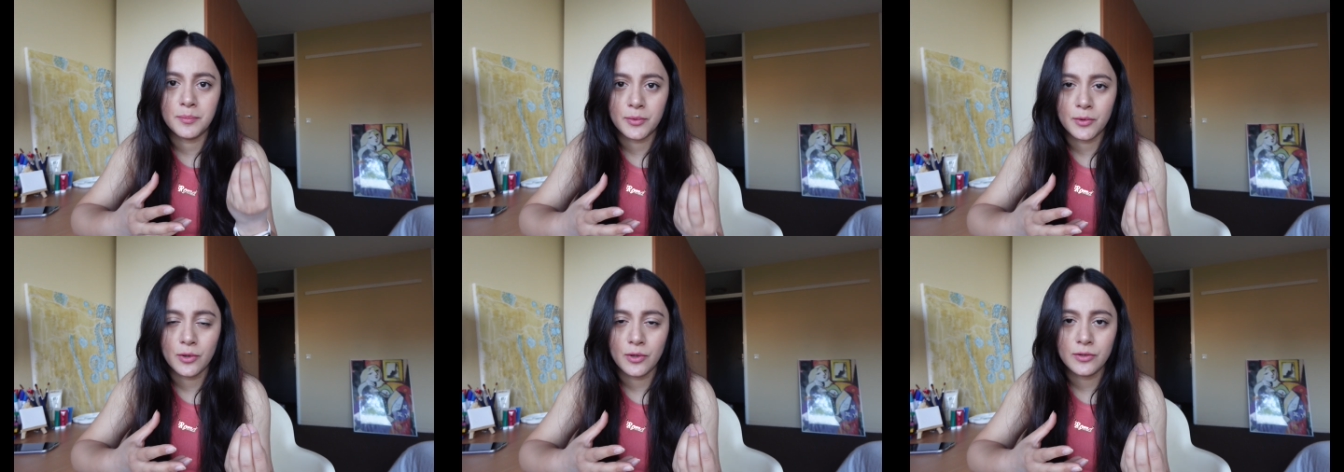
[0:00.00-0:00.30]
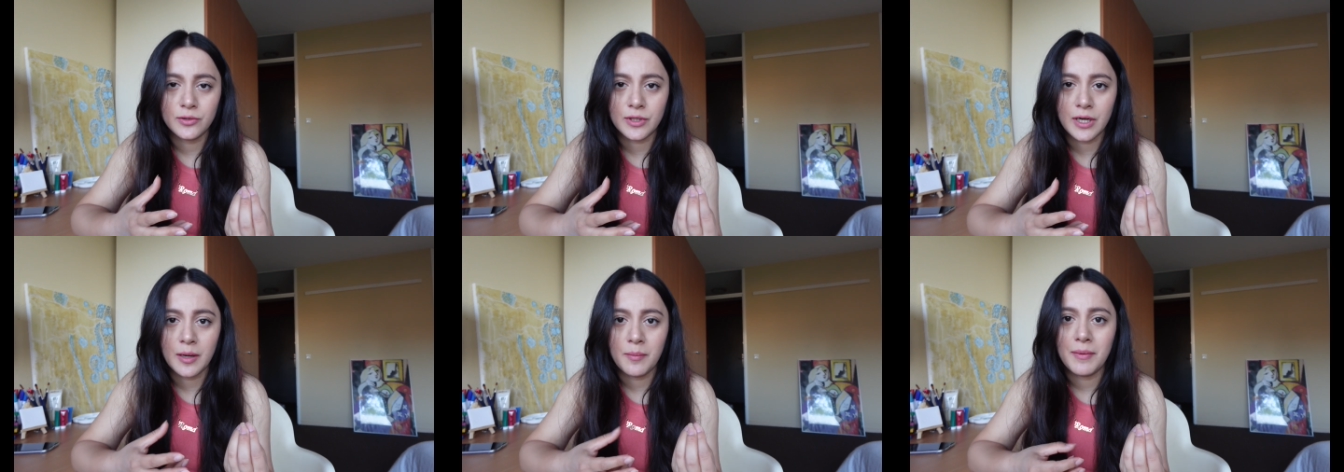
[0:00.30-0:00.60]

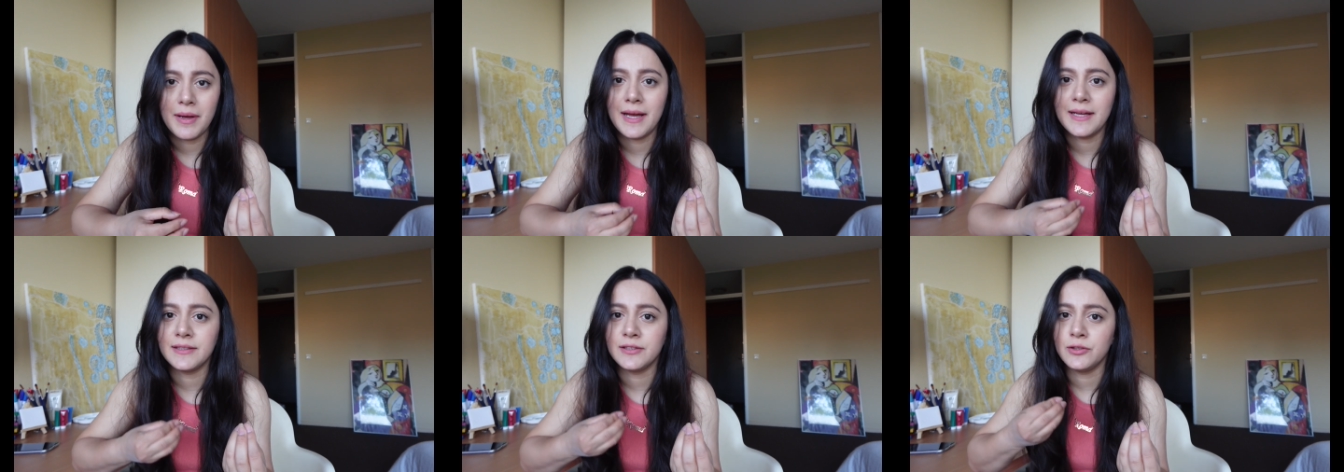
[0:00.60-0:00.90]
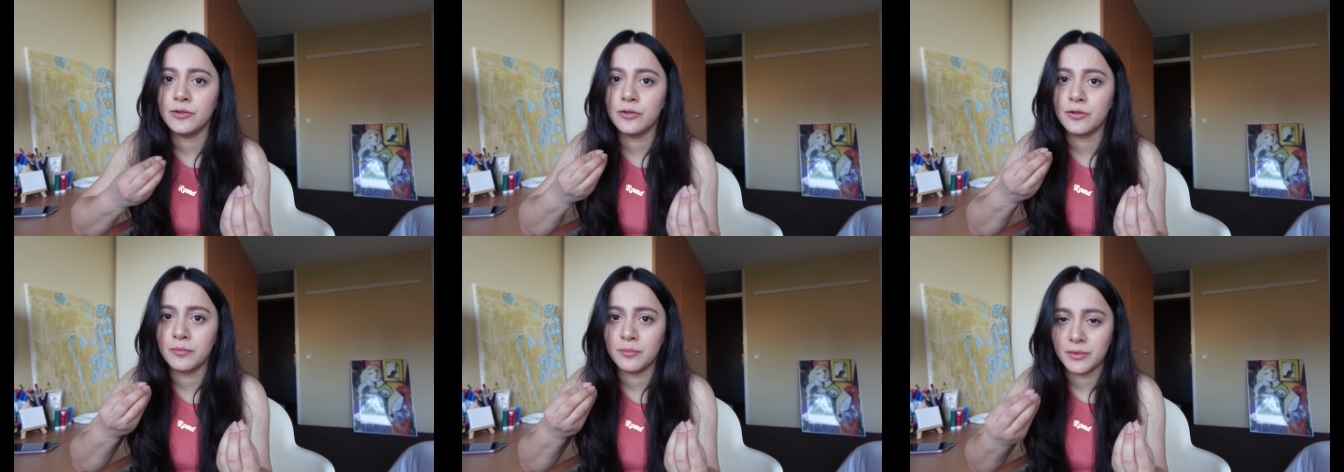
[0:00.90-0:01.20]
program and
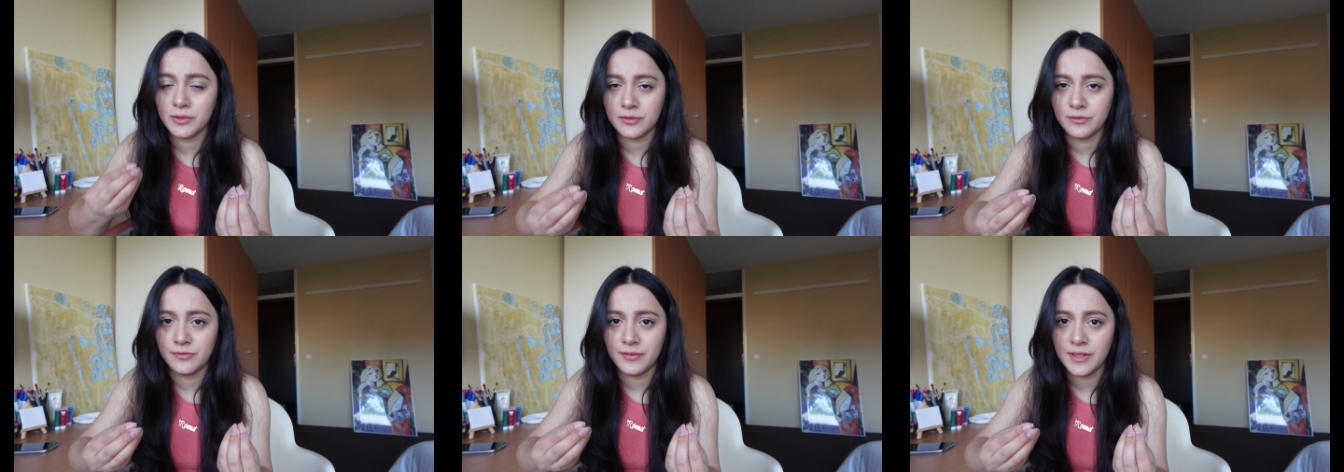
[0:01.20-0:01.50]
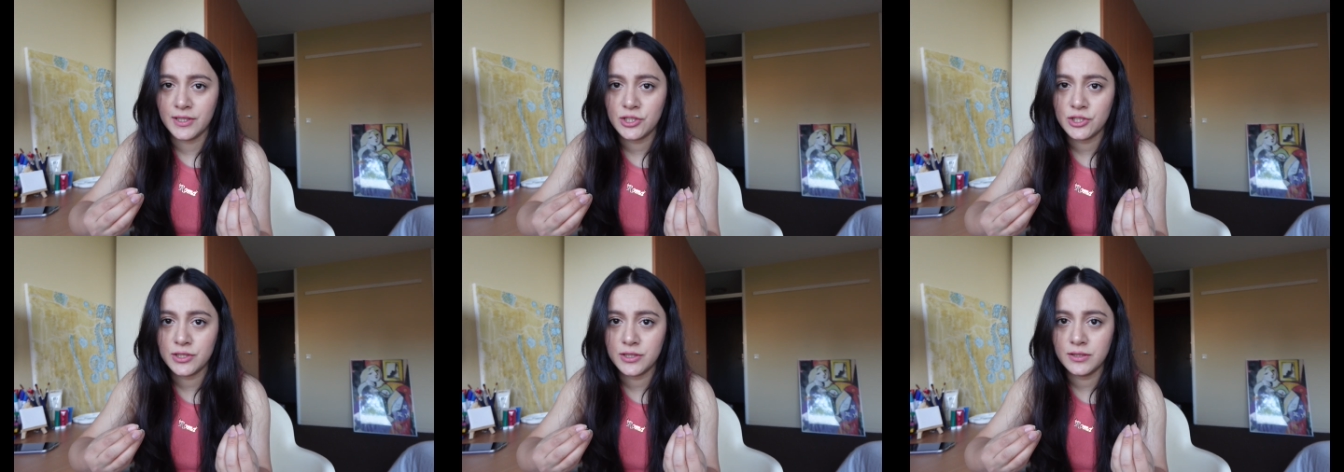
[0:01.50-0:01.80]
your motivation
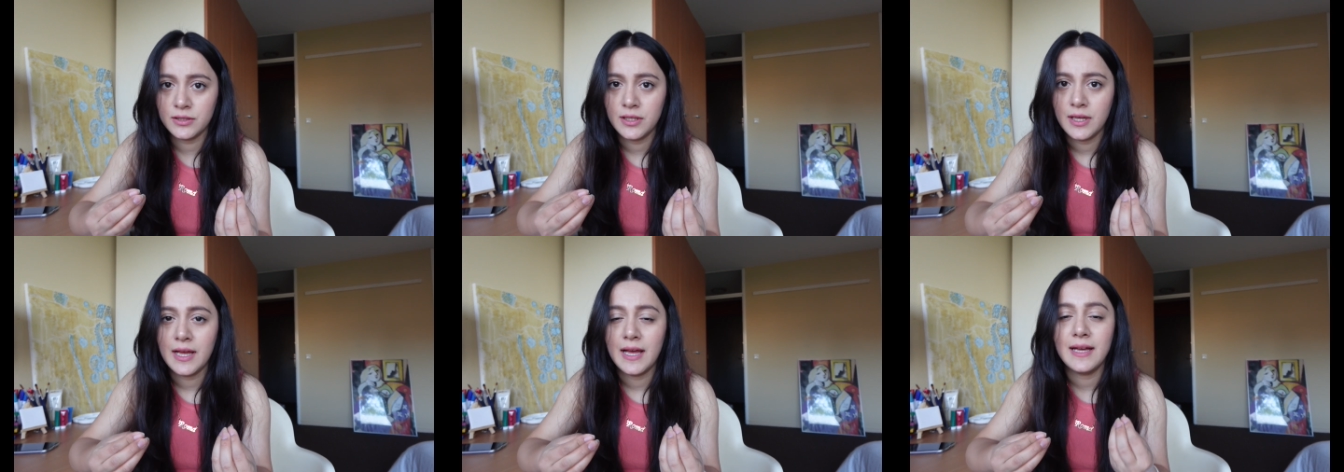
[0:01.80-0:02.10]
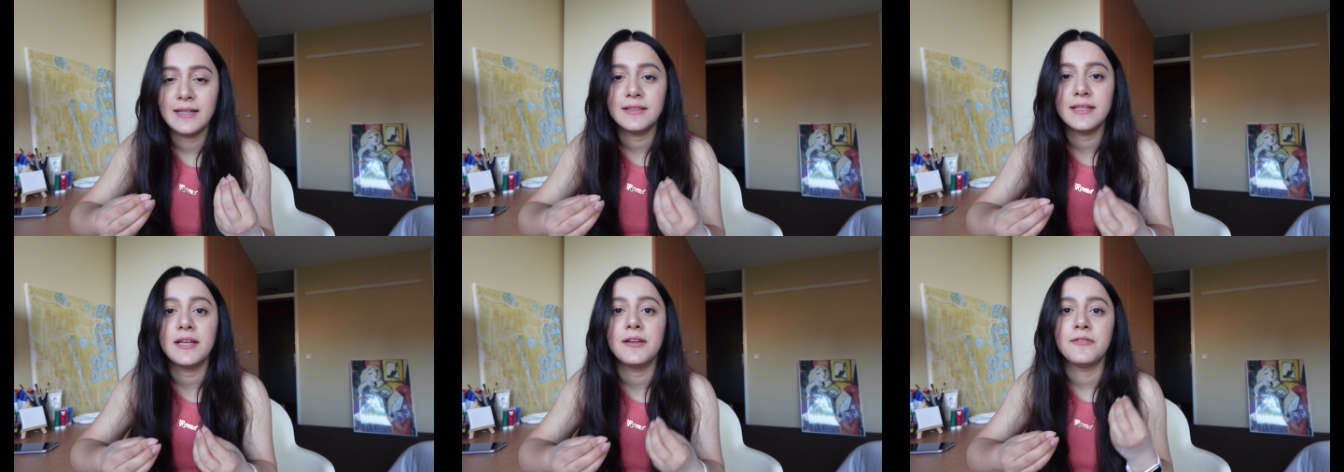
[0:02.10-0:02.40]
motivation
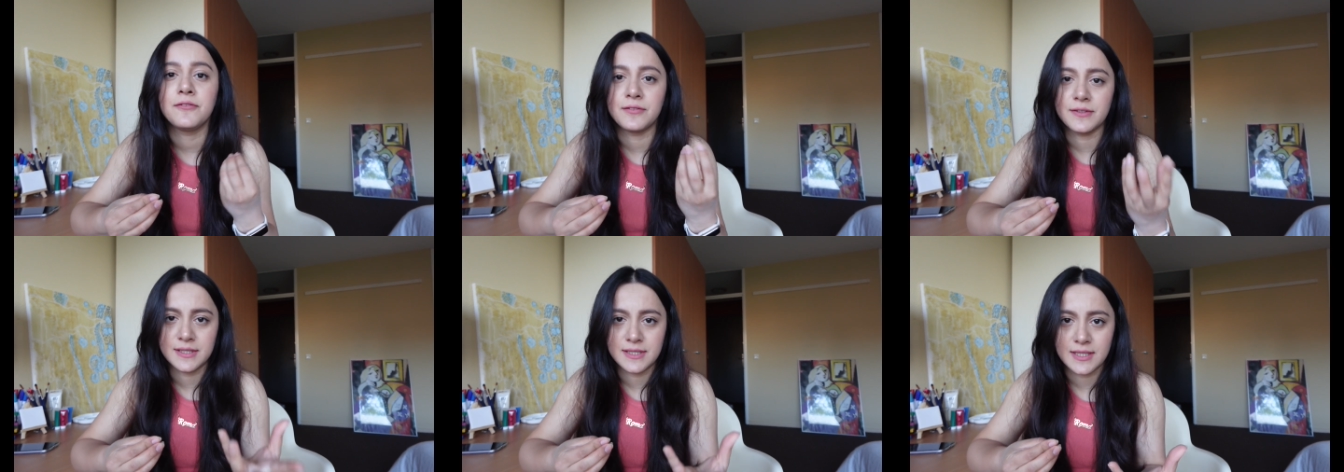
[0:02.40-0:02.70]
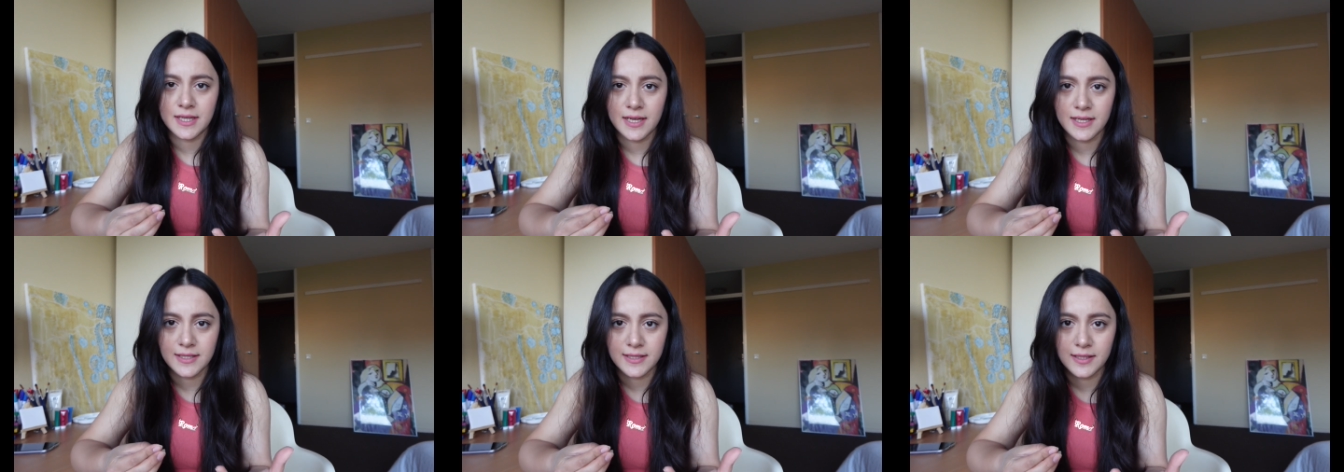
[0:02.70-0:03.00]
and
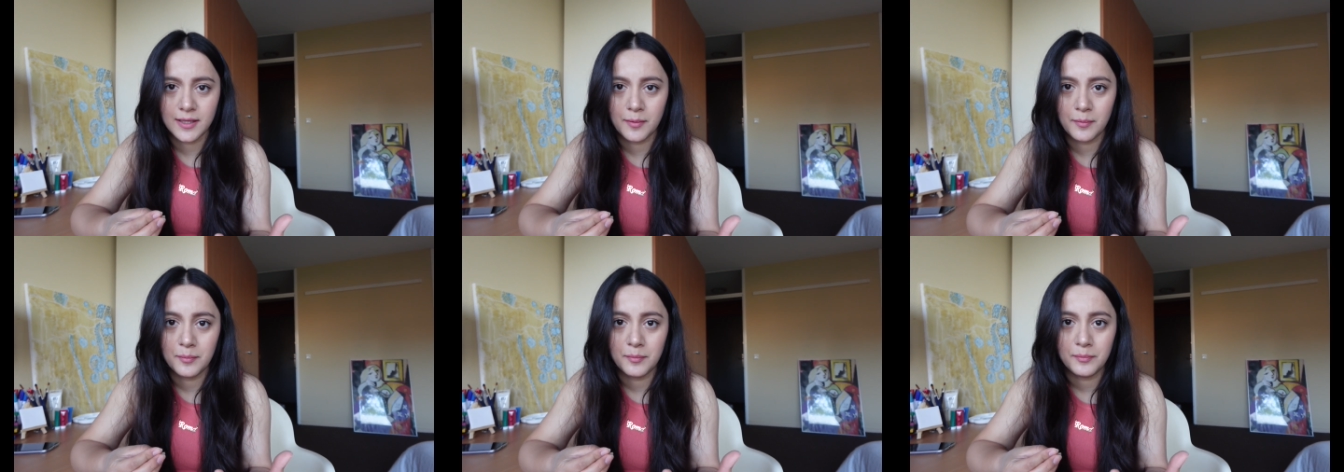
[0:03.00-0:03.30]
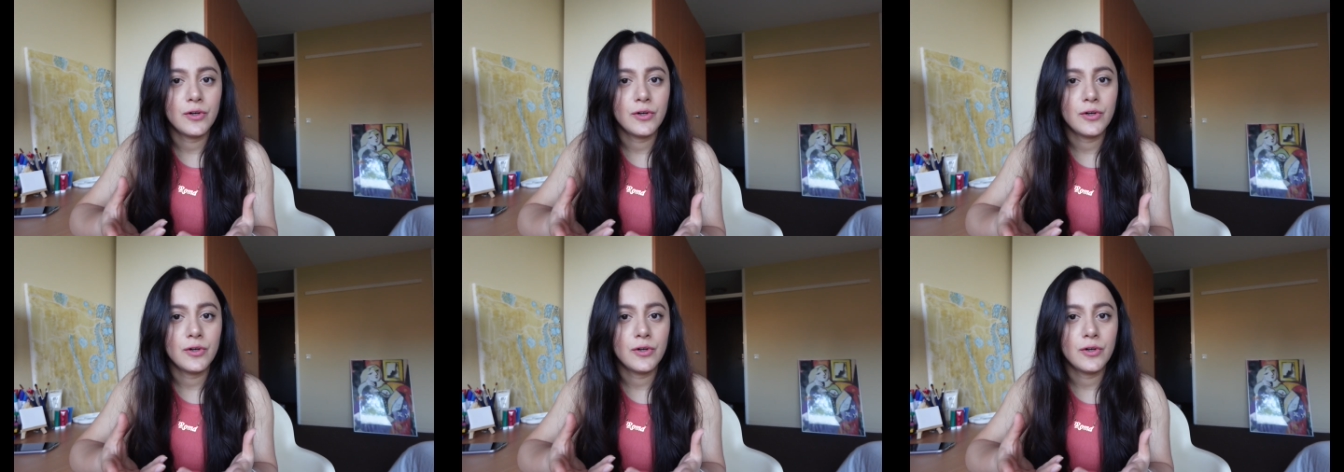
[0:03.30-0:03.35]
emphasize them.